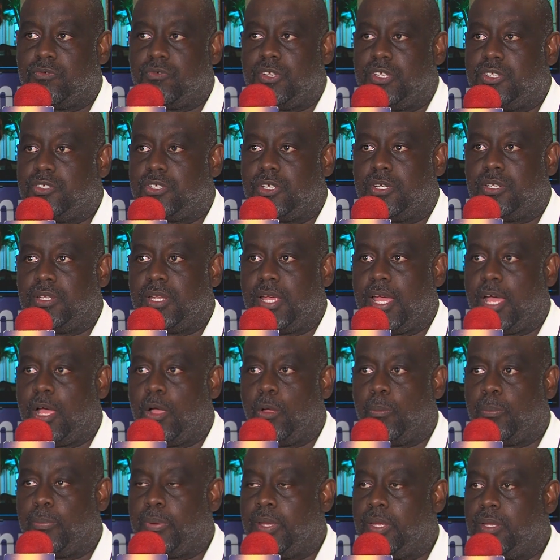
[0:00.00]
the region,
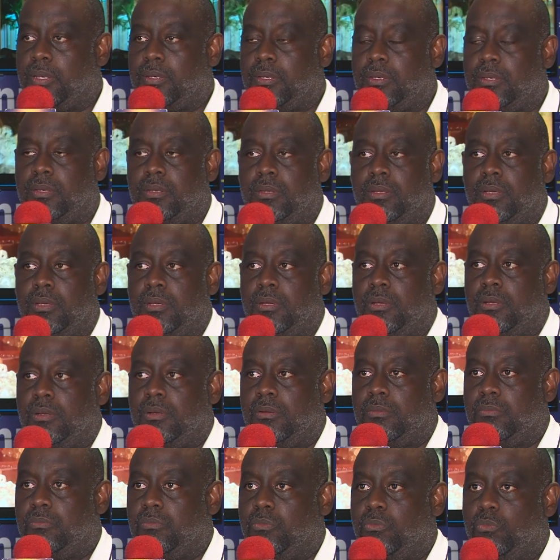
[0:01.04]
helping
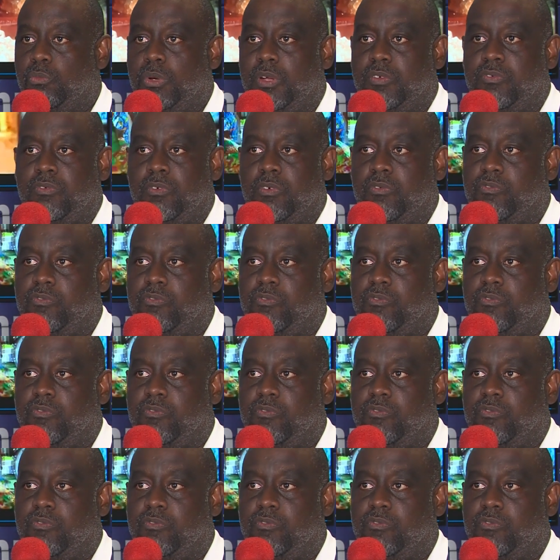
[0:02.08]
with